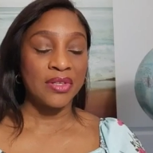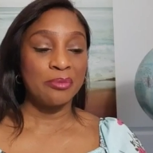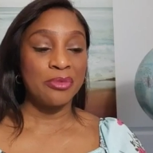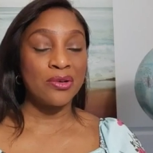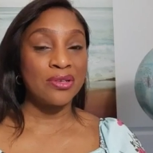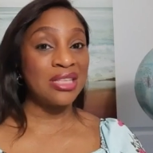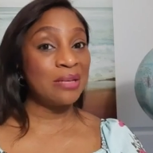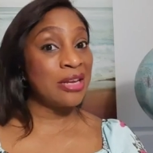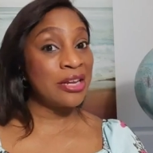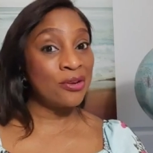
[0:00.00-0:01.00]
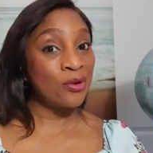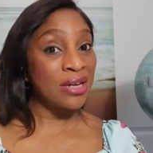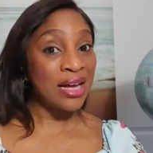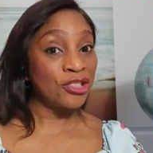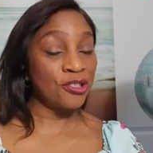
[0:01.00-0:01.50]
Because they may not
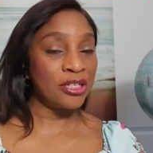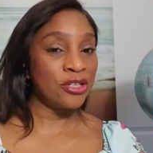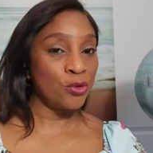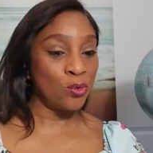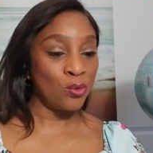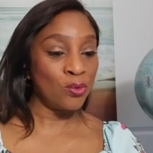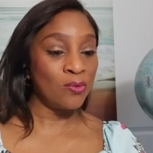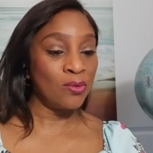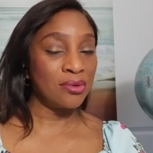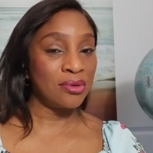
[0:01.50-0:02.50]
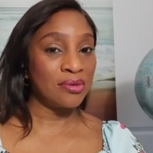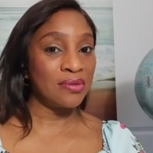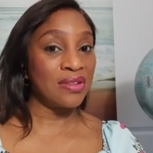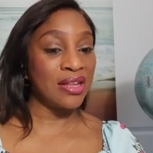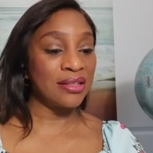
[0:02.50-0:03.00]
actually know
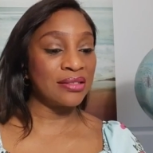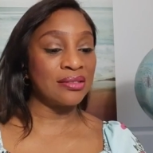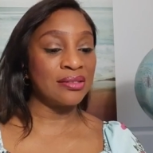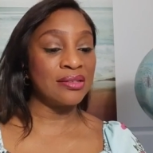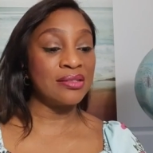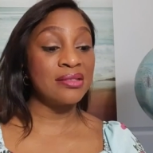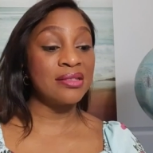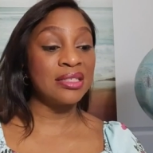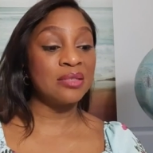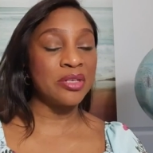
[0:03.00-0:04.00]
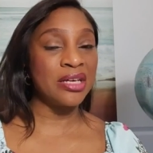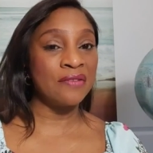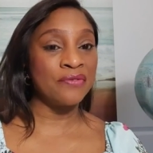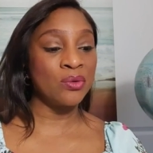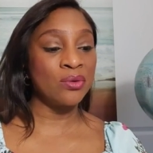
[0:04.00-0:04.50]
that this
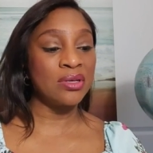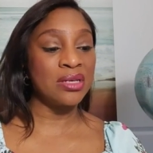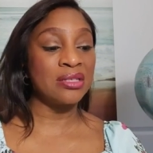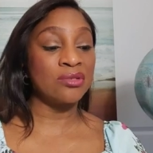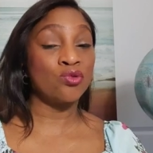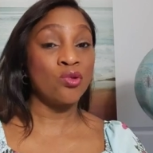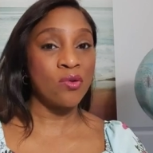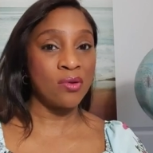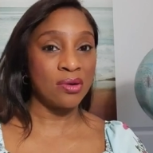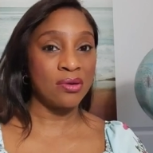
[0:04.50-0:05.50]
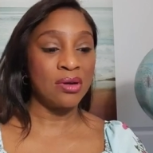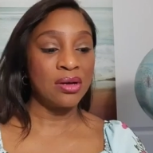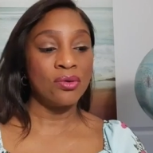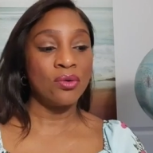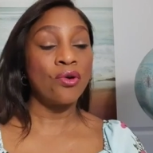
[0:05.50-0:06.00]
behavior is wrong
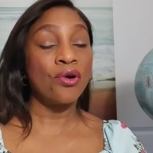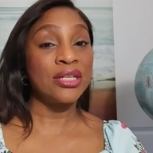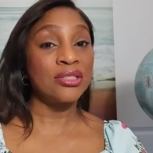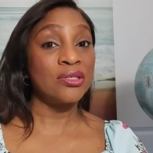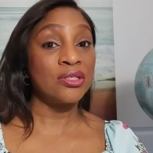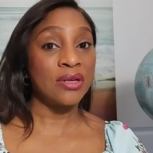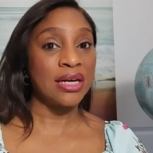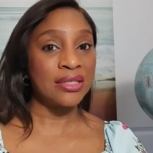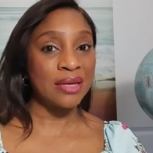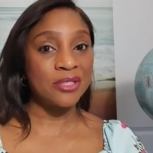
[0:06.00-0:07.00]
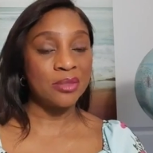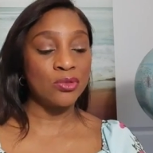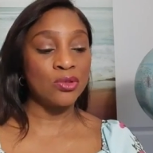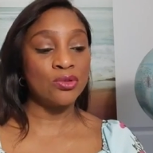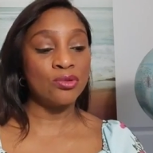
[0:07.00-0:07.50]
or is unacceptable.
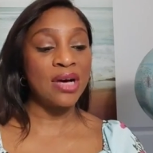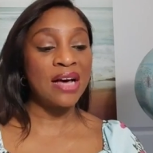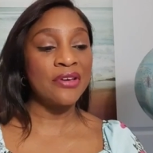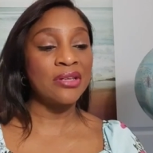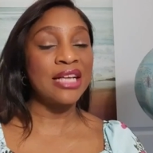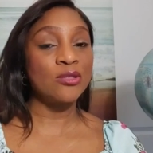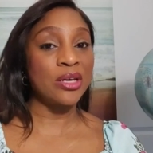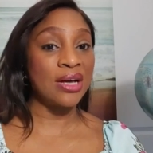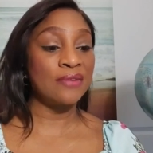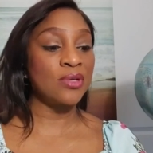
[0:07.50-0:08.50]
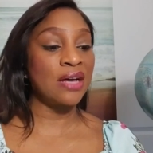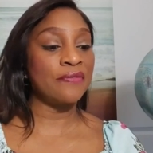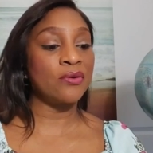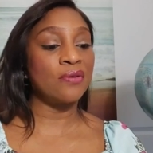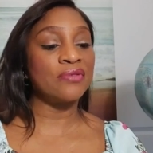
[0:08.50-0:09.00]
So you have it. That's why you have to have a
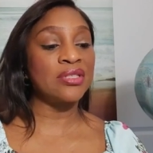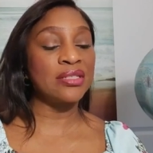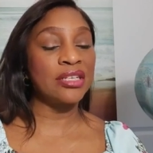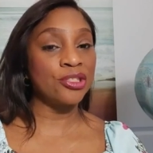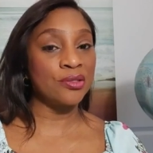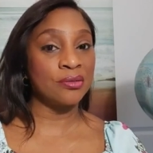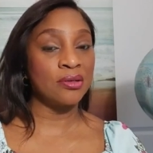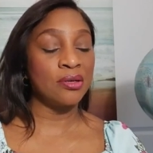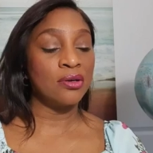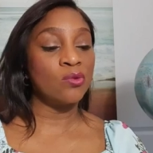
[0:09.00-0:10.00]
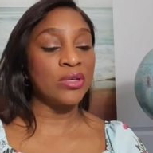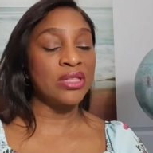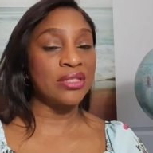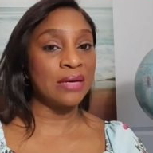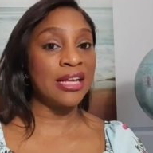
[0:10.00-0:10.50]
conversation
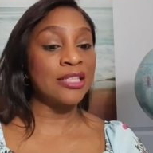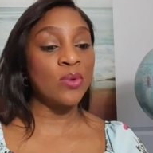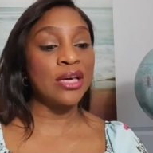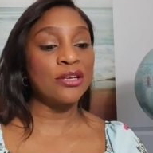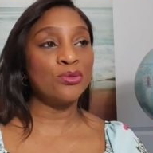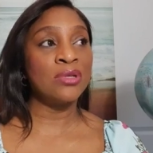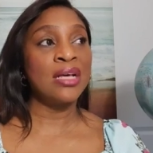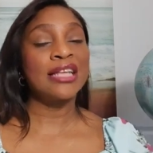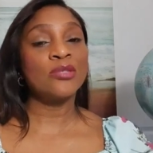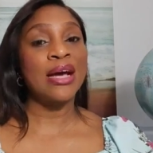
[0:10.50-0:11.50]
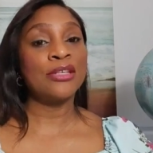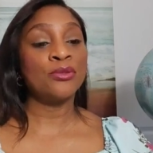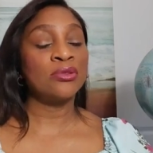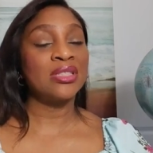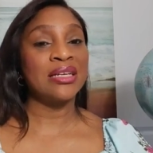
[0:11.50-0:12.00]
with them. That's why you don't. That's why I
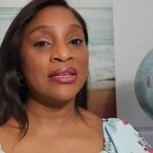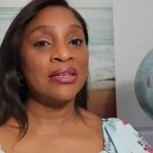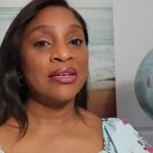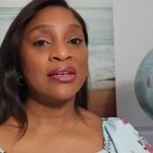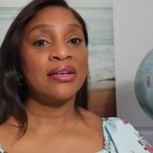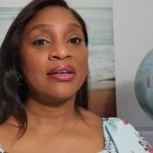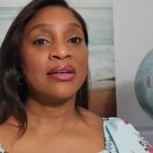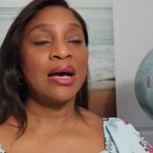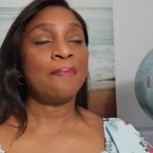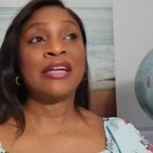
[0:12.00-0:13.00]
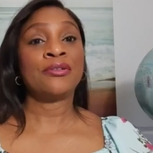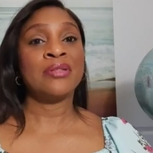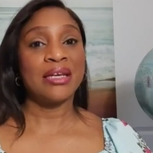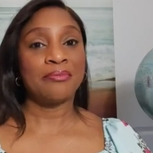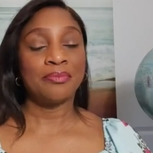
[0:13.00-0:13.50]
don't say abandon
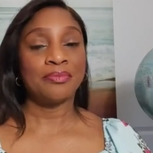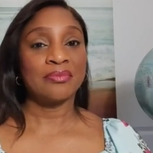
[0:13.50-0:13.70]
them.